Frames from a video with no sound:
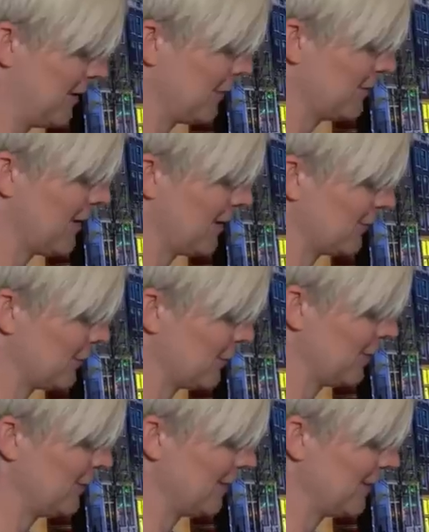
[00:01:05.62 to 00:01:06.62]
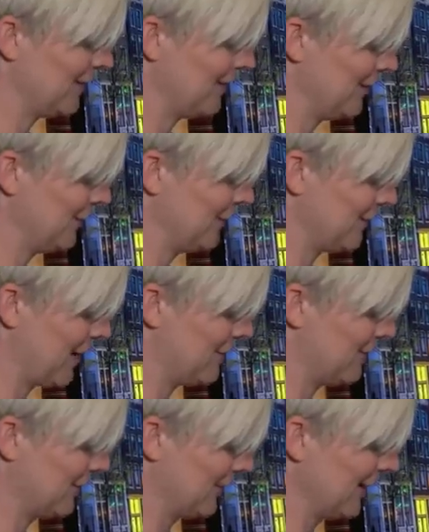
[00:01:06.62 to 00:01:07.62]
to go faster. 3, 1, 2,
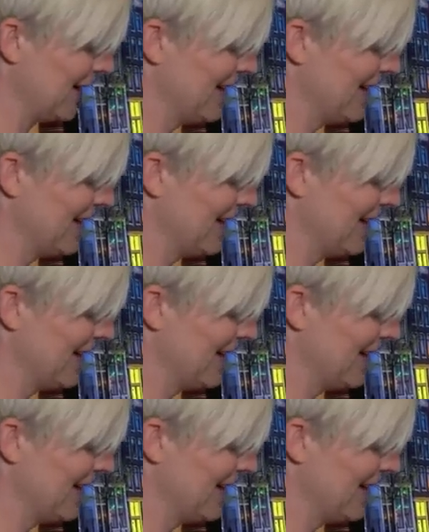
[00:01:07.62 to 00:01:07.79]
5, 4.